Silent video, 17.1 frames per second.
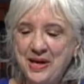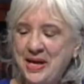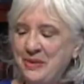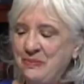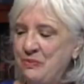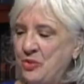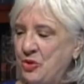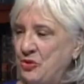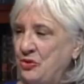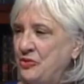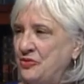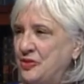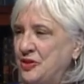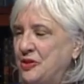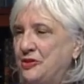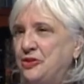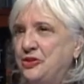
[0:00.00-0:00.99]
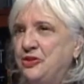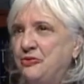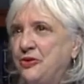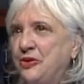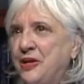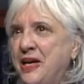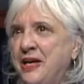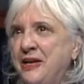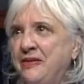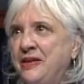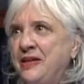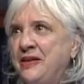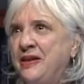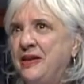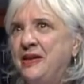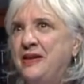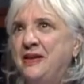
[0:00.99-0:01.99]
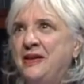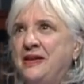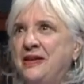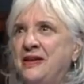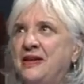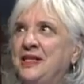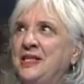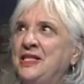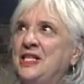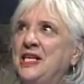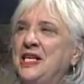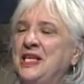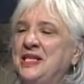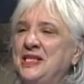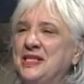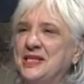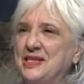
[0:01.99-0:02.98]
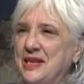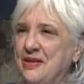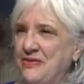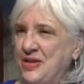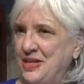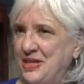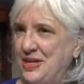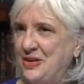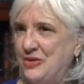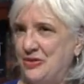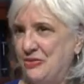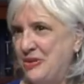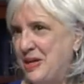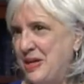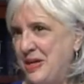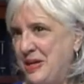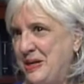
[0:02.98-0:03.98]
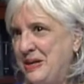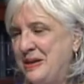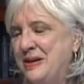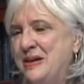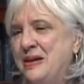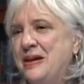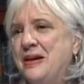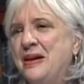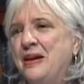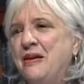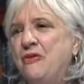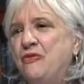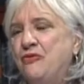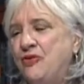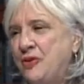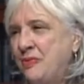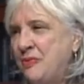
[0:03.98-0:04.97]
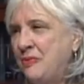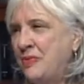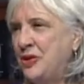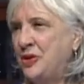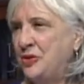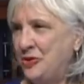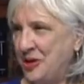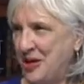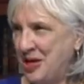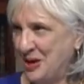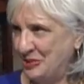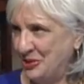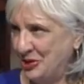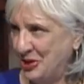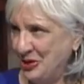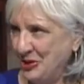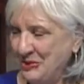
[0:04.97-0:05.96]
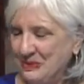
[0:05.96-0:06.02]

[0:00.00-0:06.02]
moved to Rhode Island in 1973 from New Hampshire,